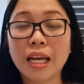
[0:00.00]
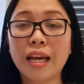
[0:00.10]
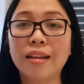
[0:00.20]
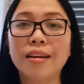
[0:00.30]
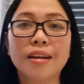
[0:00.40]

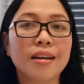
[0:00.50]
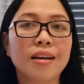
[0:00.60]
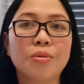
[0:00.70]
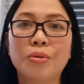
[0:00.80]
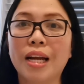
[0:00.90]
And
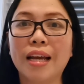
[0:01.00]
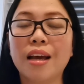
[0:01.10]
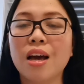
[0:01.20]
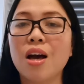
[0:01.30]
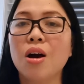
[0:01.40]
we're
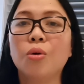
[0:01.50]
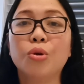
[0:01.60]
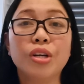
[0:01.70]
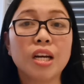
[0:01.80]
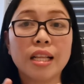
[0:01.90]

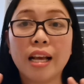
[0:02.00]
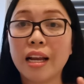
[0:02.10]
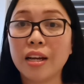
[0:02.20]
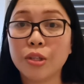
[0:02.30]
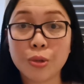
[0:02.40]
not
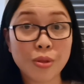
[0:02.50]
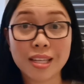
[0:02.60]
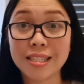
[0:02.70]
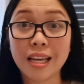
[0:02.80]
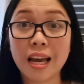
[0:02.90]
gonna do
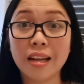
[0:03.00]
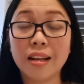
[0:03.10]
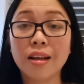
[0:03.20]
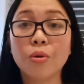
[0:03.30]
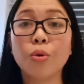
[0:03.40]
this again.